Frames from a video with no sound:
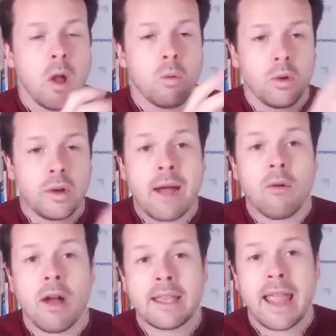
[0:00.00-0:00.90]
well, now
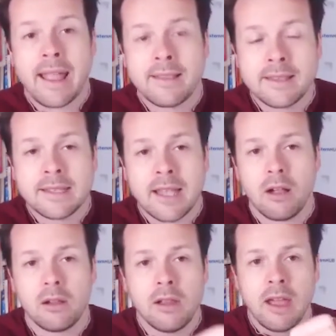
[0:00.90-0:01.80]
I can
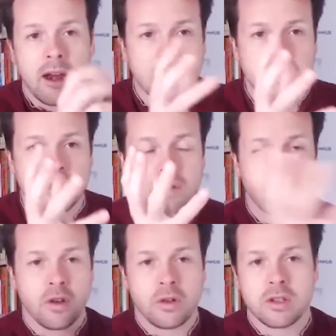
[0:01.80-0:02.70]
sell and I can just
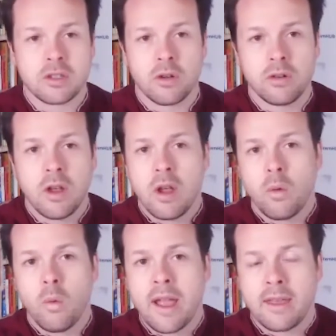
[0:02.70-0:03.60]
focus on
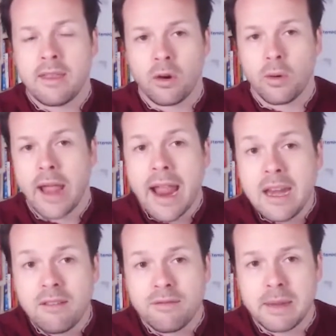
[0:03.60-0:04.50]
where the
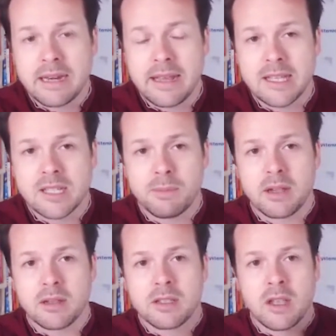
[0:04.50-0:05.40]
creative bit is
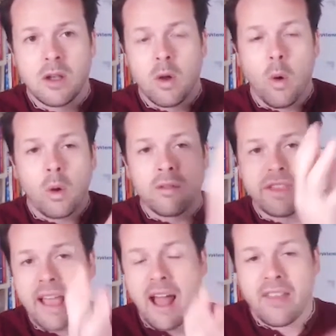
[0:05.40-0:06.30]
because all of
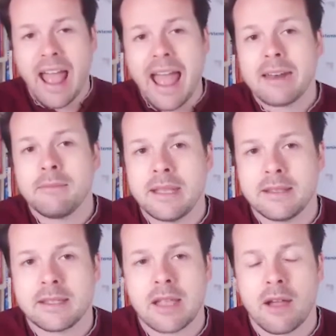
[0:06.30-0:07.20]
the other admin
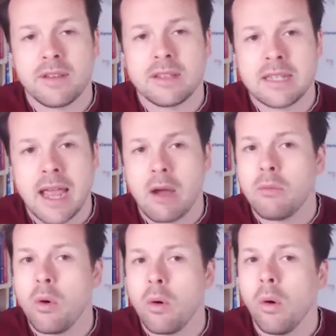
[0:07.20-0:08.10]
stuff is now
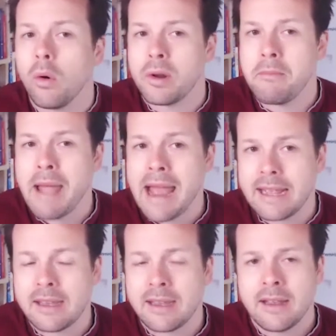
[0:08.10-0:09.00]
more
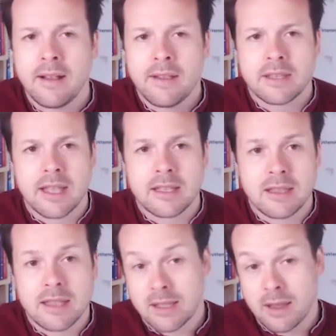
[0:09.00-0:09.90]
automatic. So that's yeah.
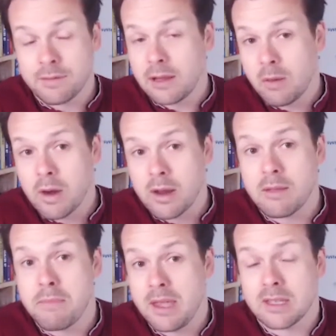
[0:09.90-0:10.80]
that's definitely one of the
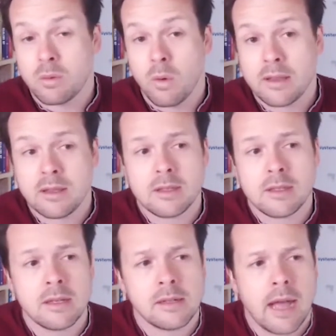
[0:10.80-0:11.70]
biggest
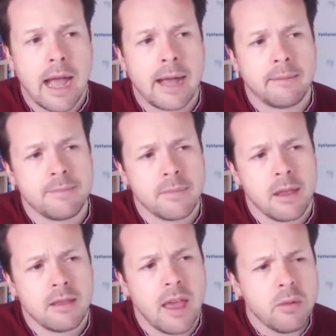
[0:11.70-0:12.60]
ones. Um,
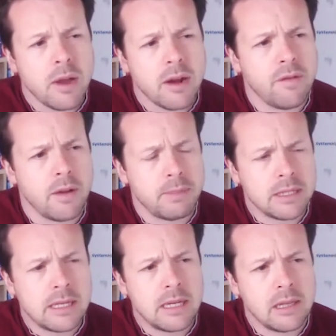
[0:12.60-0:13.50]
the other one I find
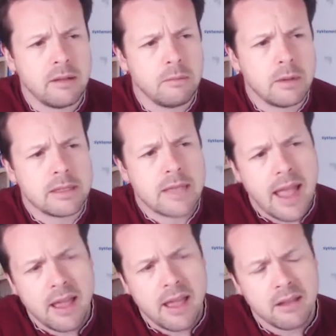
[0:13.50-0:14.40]
particularly with
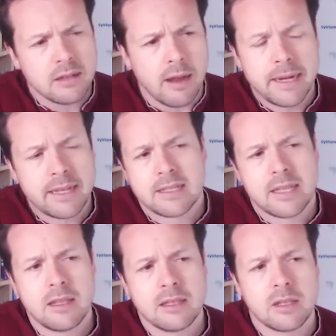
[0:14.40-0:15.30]
sales, and I mean it
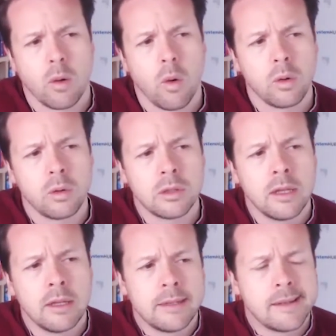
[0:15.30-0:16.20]
extends to all
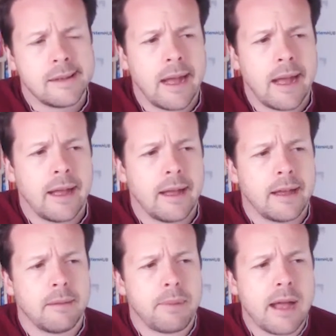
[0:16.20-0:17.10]

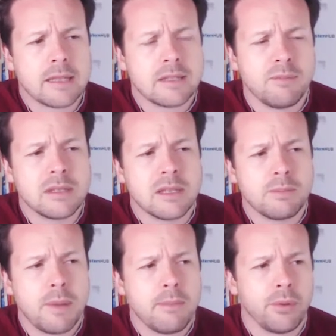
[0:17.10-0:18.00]
uh, parts of business.
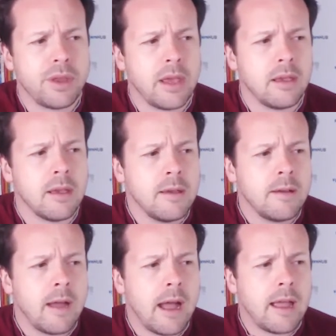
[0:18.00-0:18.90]
People think
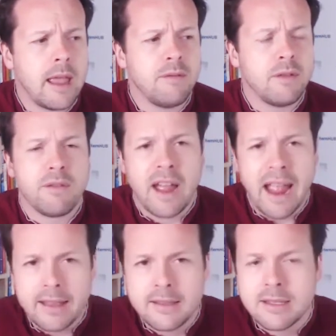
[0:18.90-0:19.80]
even if I
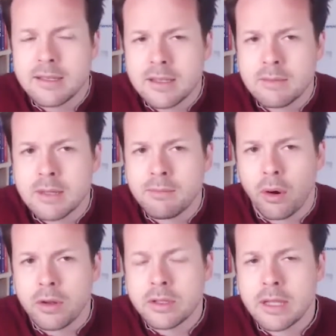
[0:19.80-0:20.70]
had systems and
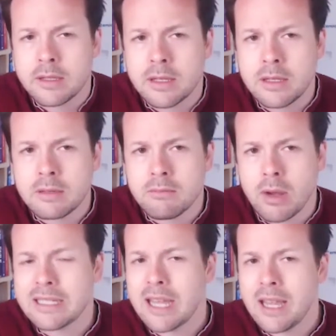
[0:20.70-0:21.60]
processes,
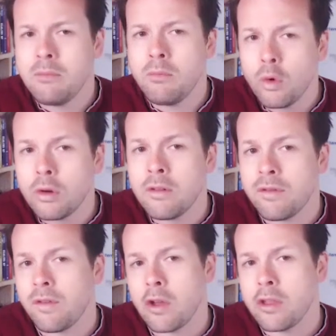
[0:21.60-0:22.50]
my team wouldn't
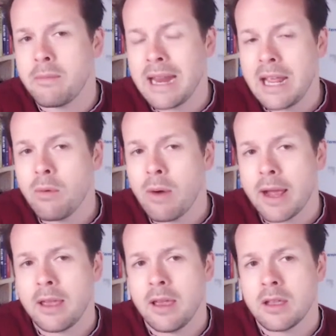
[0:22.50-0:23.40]
follow them
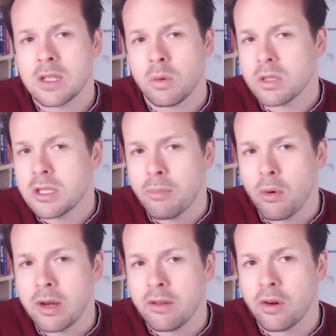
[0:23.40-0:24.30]
anyway. So what's the
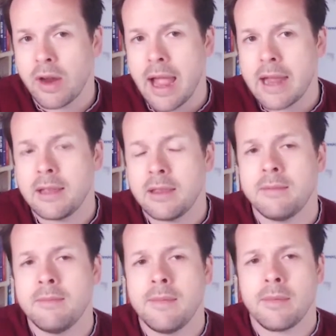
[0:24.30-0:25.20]
point of creating
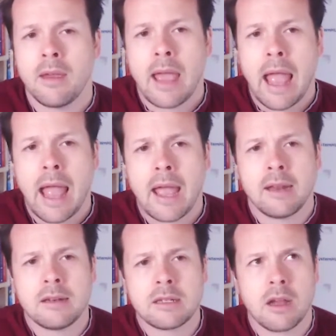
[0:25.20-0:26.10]
them?
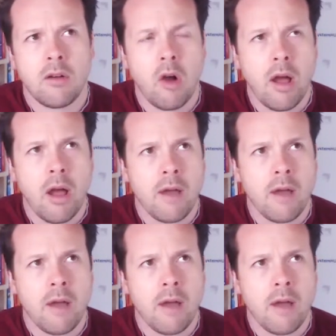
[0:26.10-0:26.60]
And I, I